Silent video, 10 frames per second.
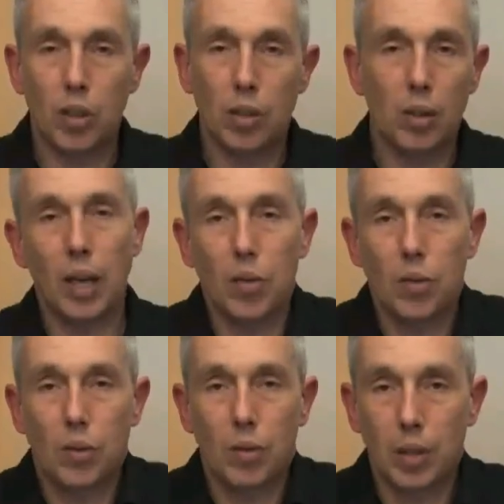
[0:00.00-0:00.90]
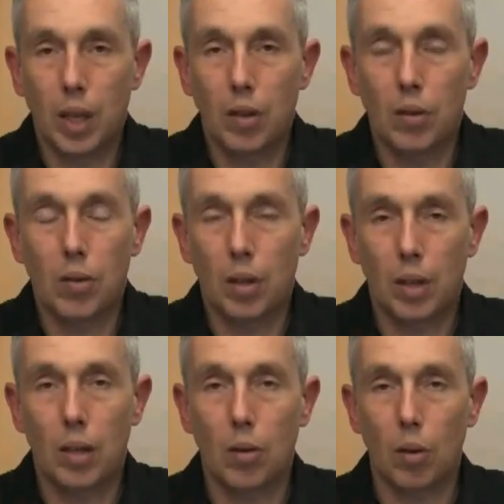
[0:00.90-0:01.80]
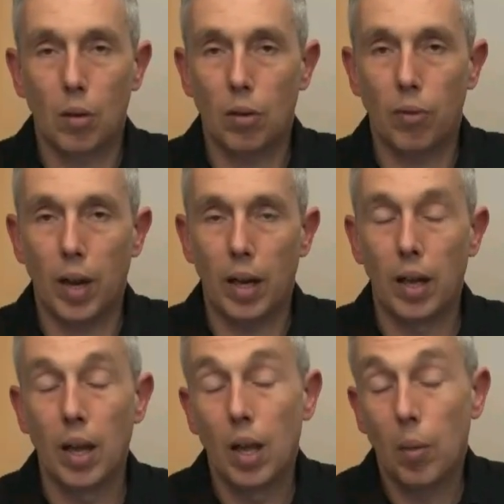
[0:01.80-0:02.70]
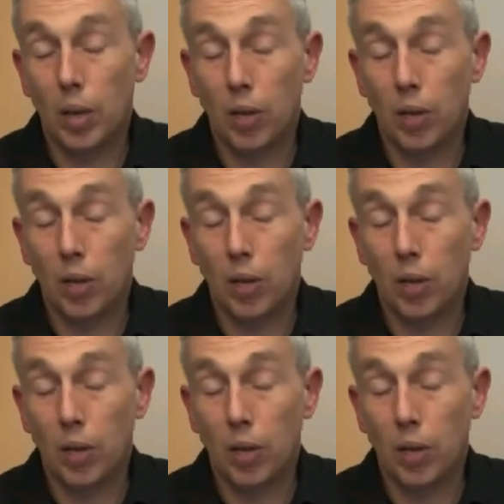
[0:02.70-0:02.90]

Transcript: position, that is also fine.